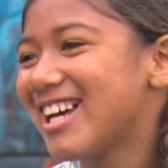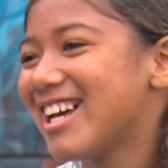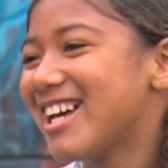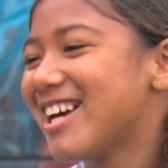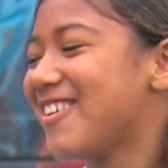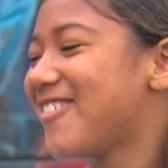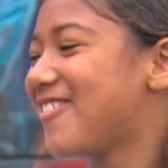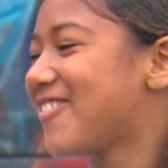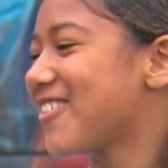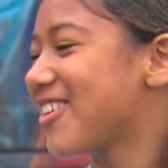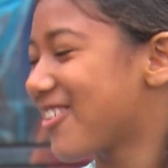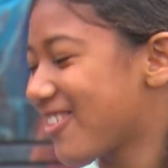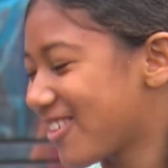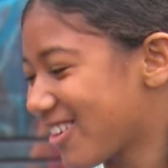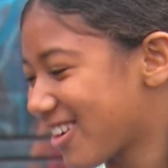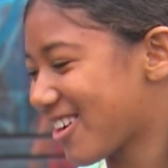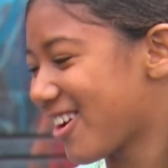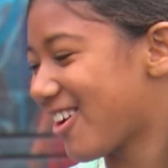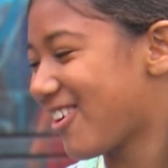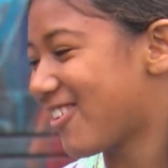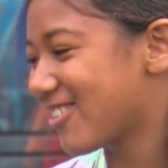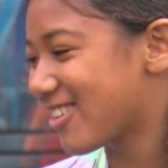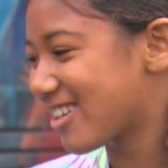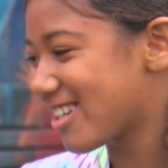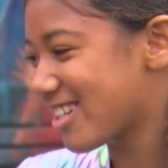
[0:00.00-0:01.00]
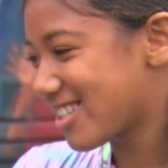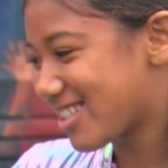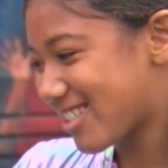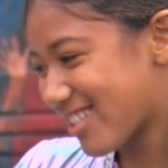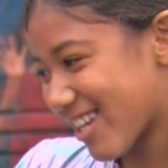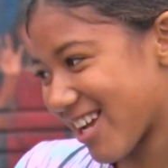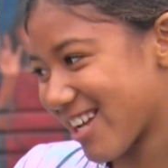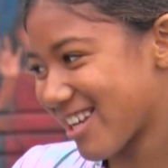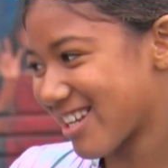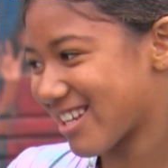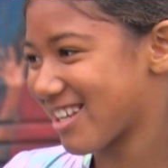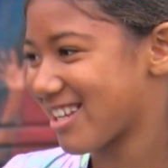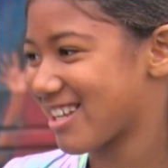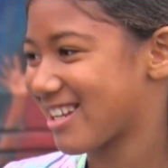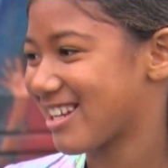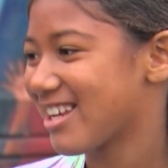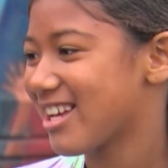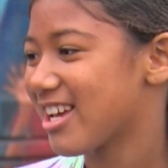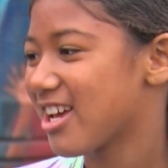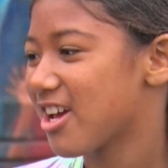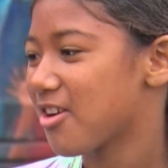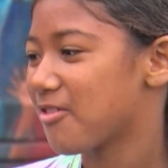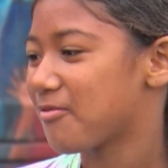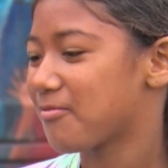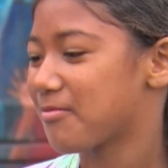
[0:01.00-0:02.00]
If you were coding Jaden,
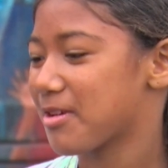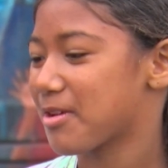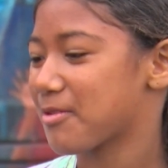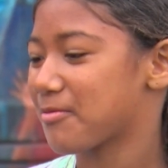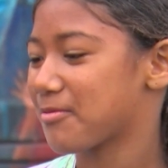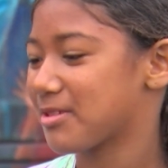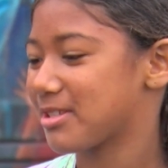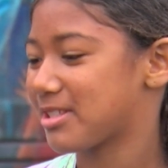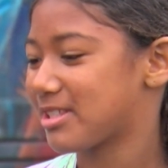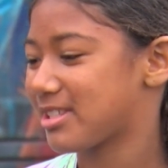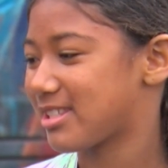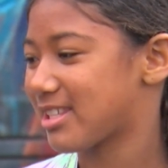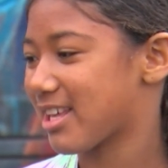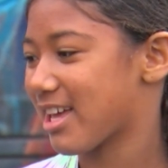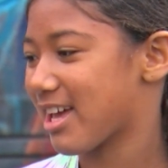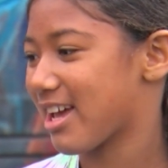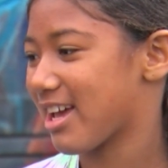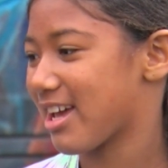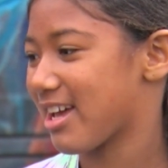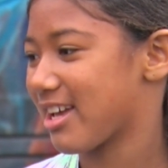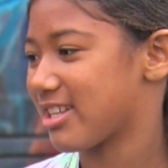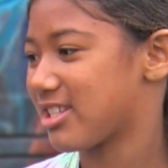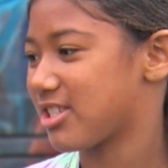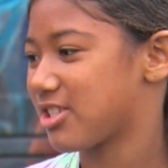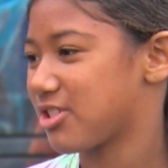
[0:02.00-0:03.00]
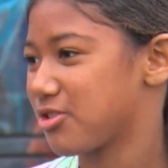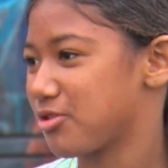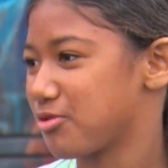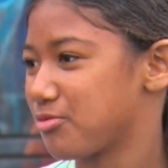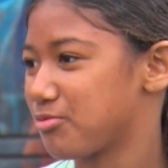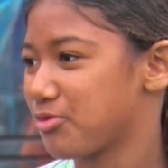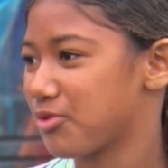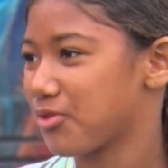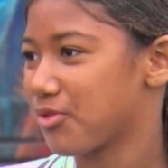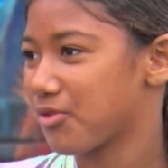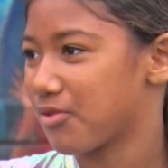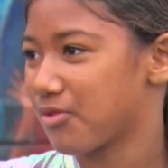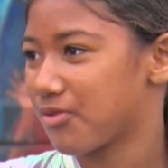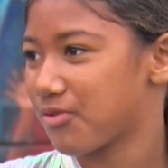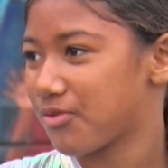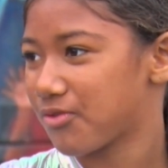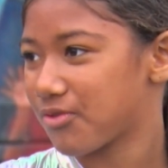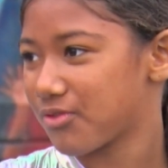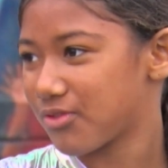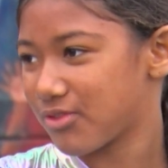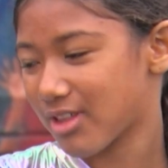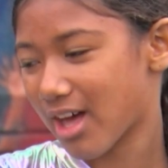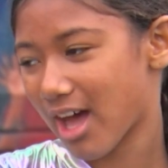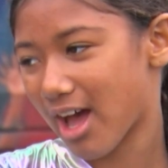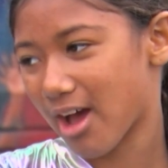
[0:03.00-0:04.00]
we would say to move
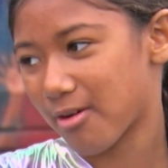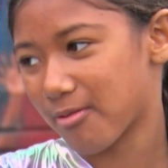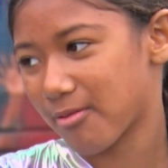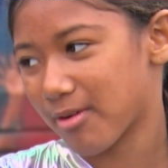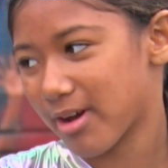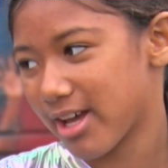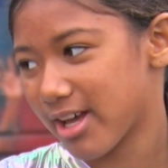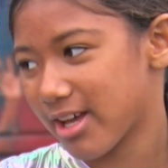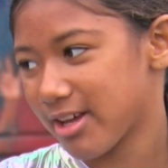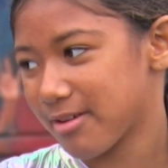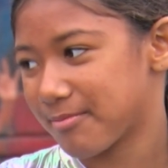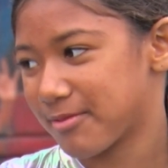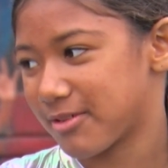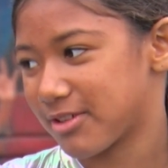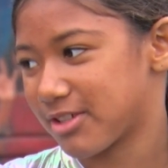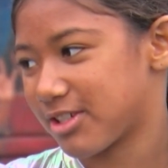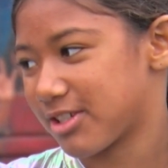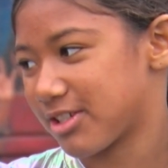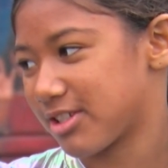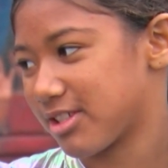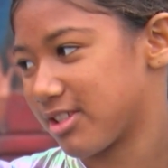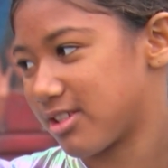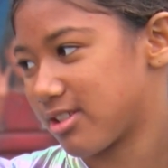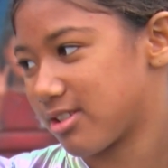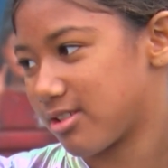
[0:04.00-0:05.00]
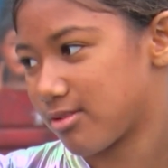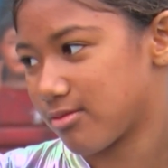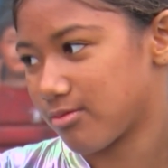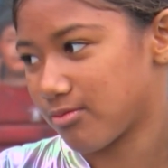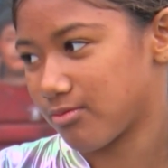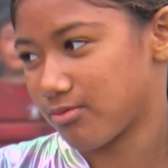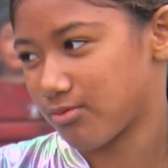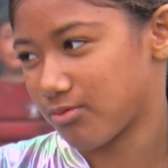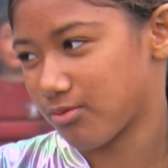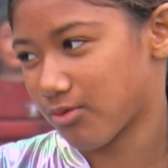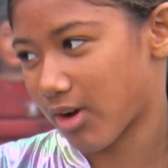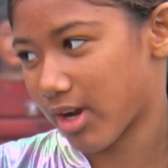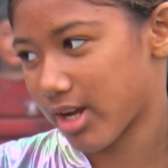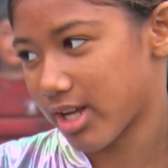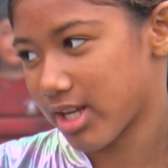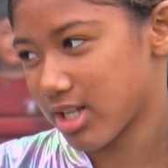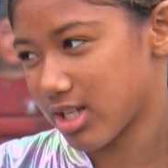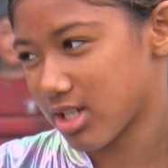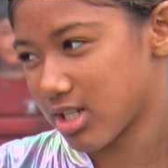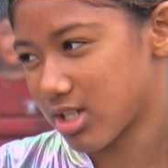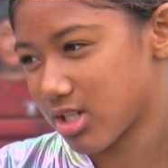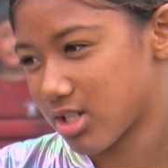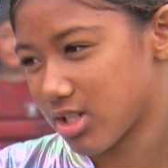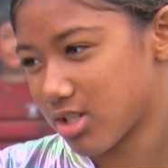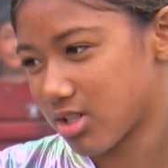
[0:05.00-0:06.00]
that way, which is right.
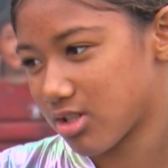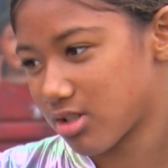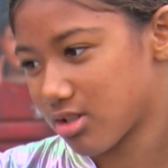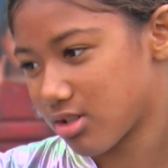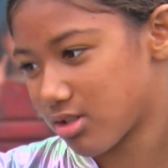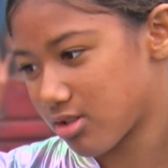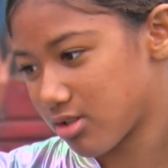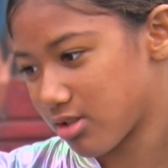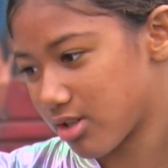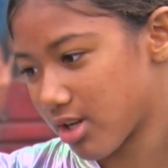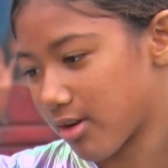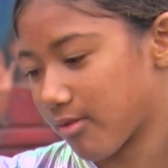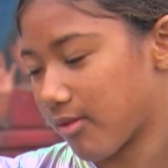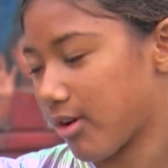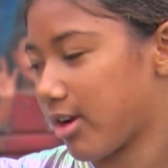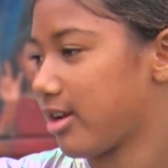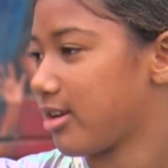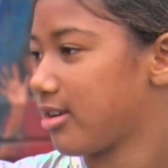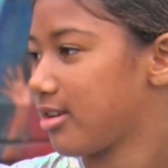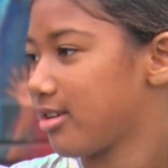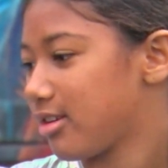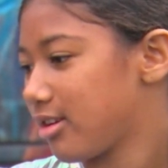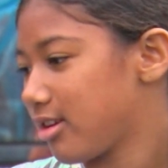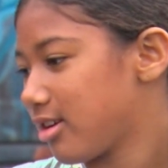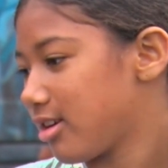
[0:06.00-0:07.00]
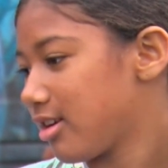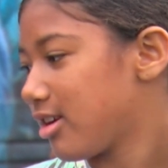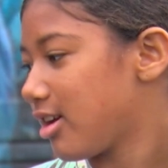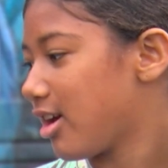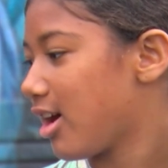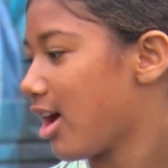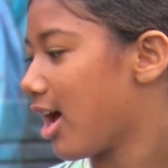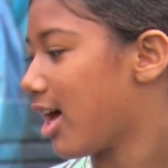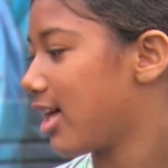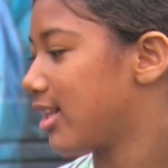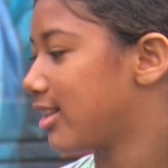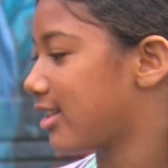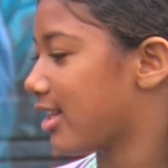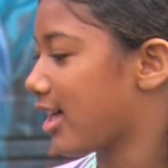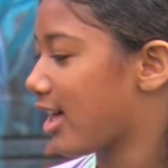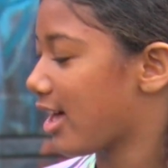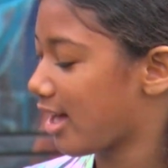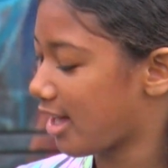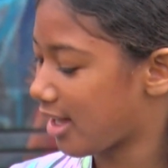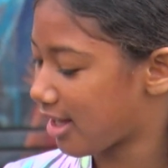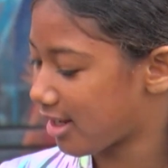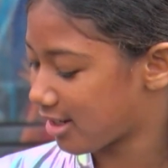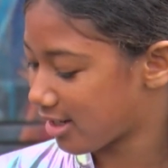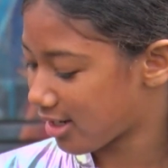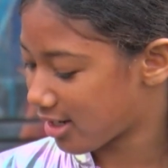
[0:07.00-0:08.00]
Yeah, right. And
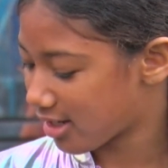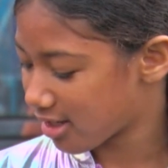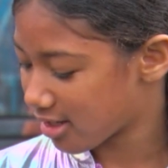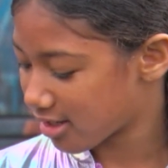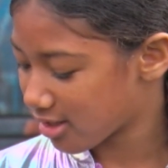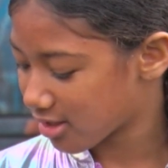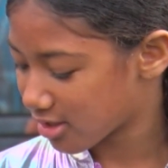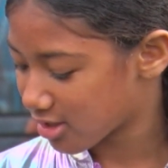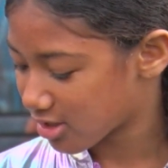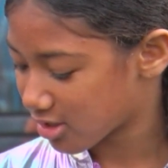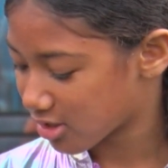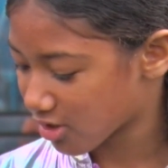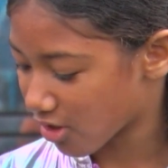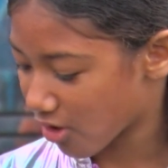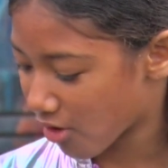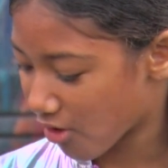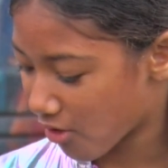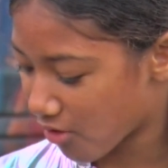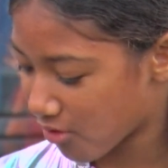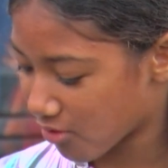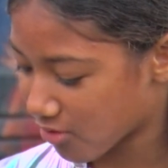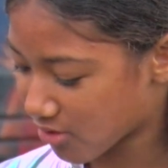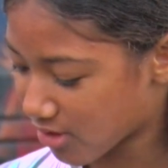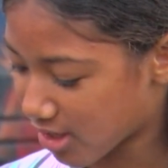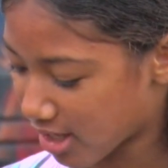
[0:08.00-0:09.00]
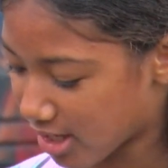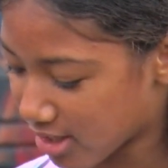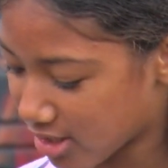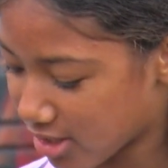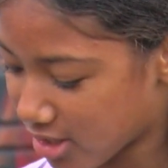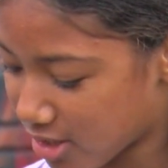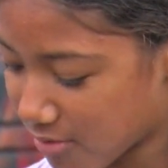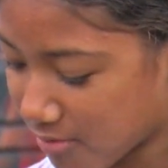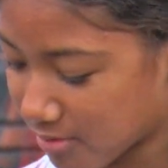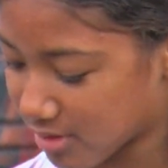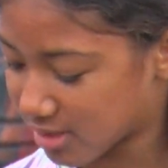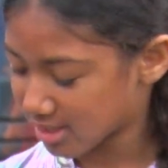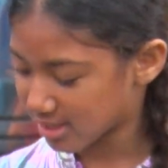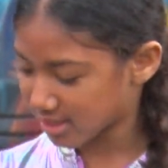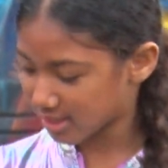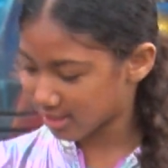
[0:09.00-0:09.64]
then, so then he would